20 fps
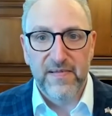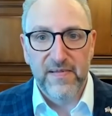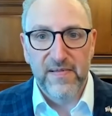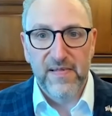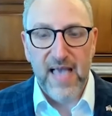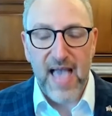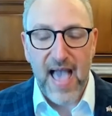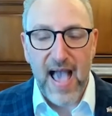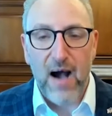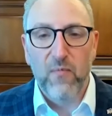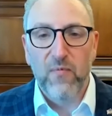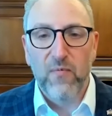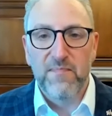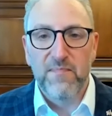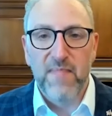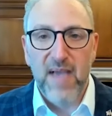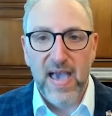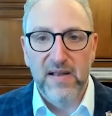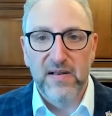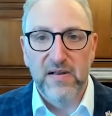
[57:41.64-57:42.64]
how we
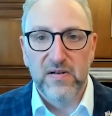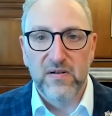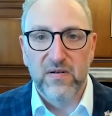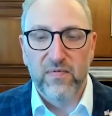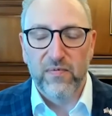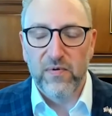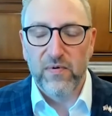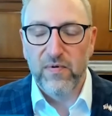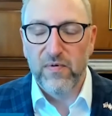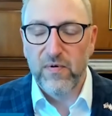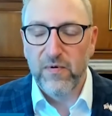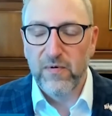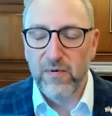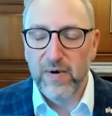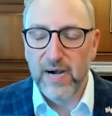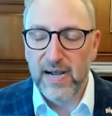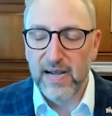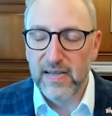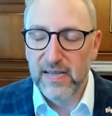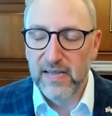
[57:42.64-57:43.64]
manage through
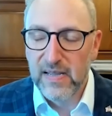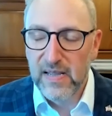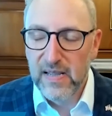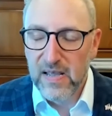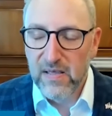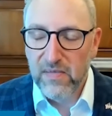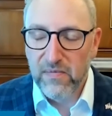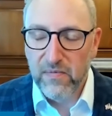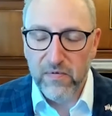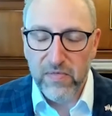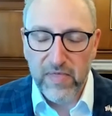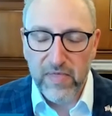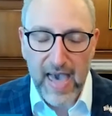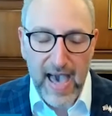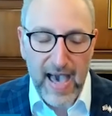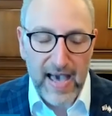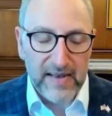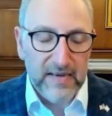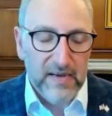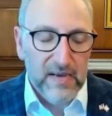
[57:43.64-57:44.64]

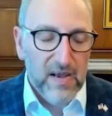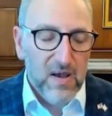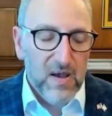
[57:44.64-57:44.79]
that.